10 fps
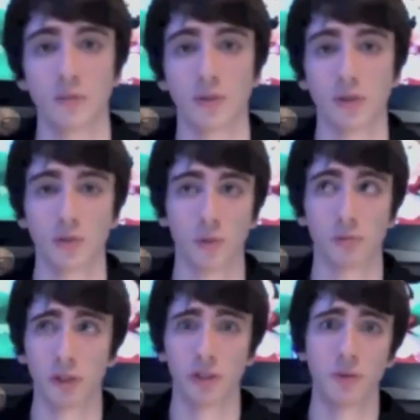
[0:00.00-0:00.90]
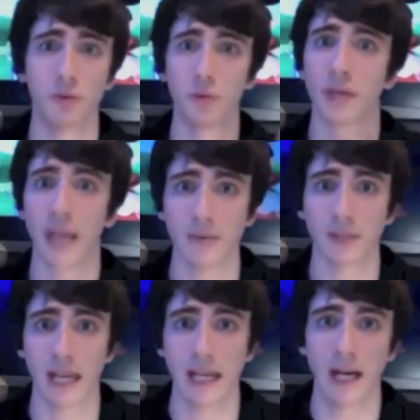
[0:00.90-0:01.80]
which is what I'm trying to do with all the games I
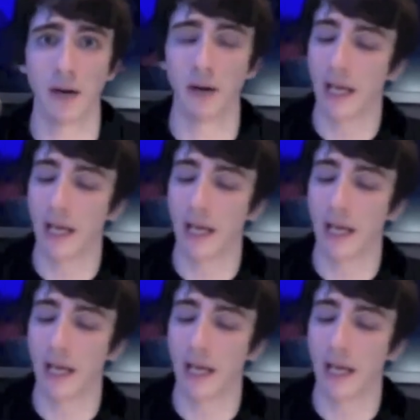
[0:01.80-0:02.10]
get now.